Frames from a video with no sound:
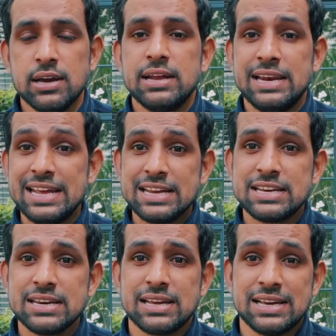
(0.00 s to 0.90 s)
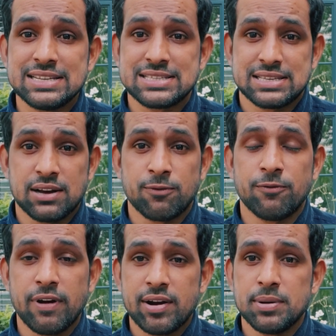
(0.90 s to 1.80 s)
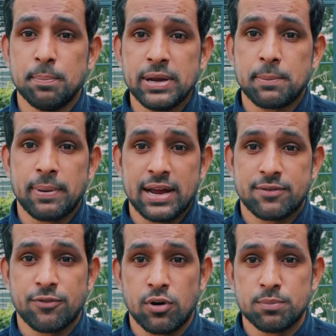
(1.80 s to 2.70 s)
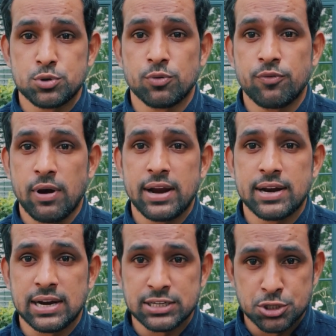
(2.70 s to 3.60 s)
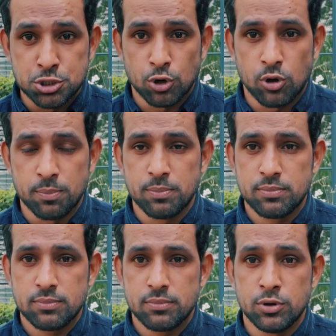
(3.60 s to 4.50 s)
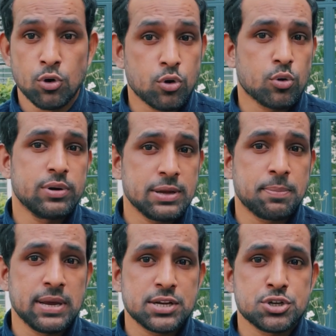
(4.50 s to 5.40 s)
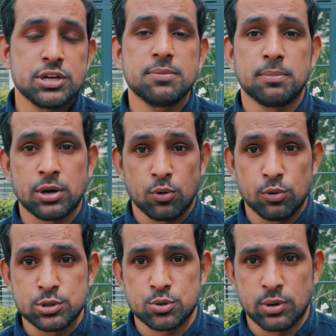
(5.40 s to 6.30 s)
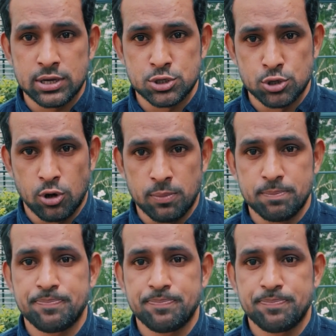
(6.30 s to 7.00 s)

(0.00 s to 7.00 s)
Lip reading: LinkedIn is a very big platform to find a job, not only PhD but also a job.